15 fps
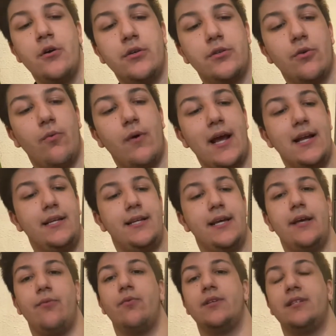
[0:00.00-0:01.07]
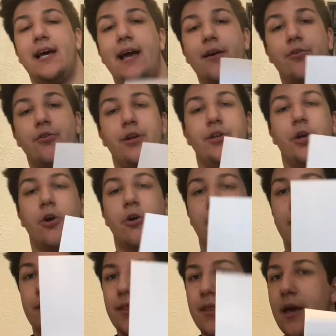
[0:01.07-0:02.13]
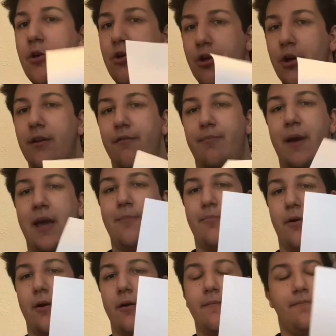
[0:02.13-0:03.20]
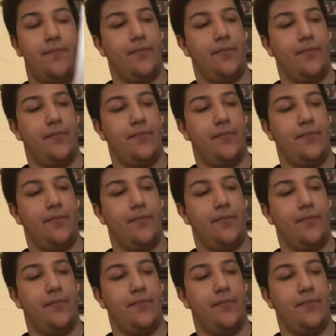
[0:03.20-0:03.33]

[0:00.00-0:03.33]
So what I did was I actually turned this sheet of paper